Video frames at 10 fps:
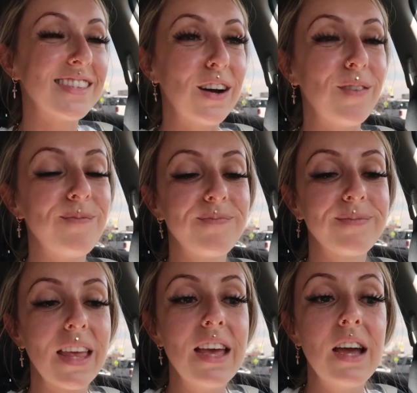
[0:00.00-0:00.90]
So
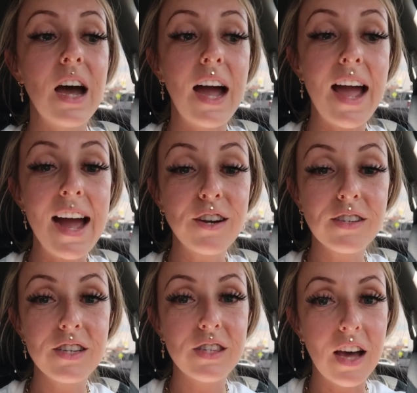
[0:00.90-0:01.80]
I
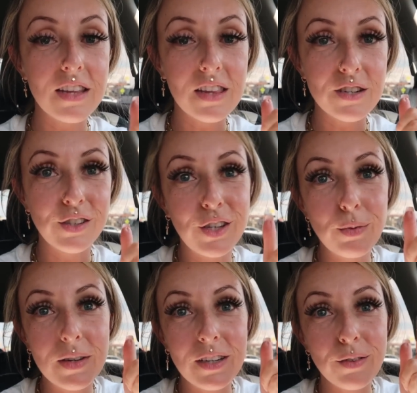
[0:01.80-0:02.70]
actually saw that there's a
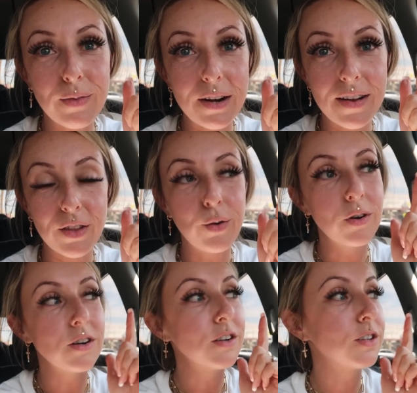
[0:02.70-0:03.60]
Goodwill right around the
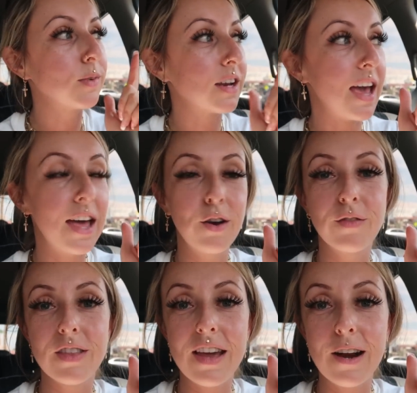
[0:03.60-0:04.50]
corner, so we're gonna head
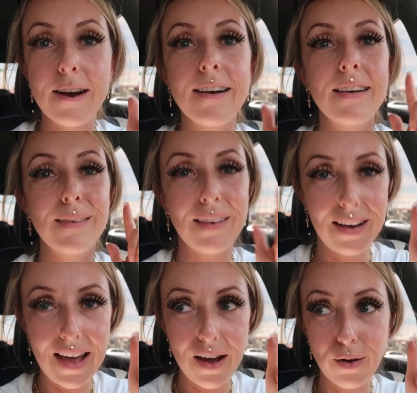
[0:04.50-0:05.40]
over there
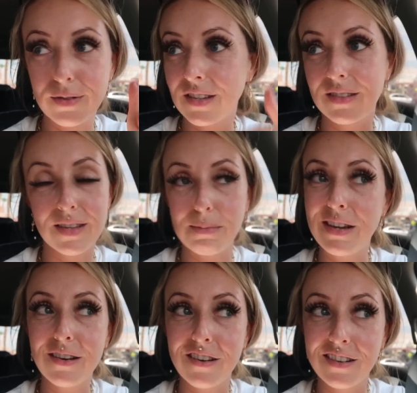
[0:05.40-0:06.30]
now since I'm
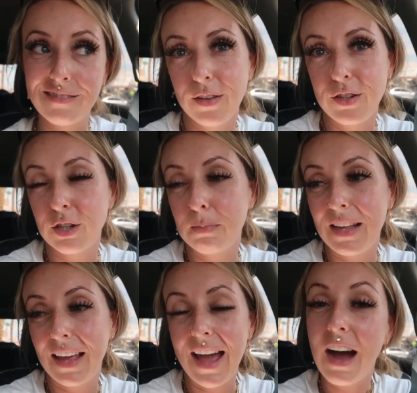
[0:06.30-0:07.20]
here it only took
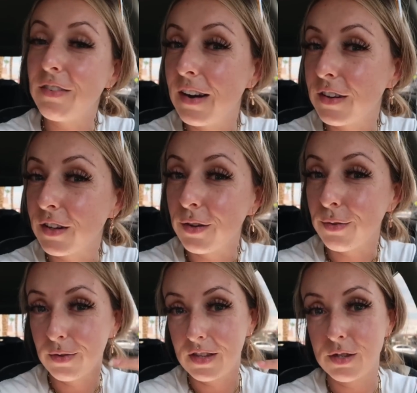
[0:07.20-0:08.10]
me like half hour to go
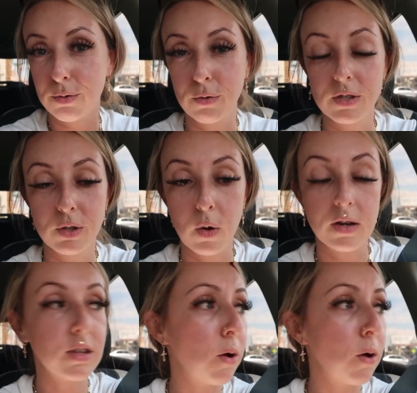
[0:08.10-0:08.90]
through this th store.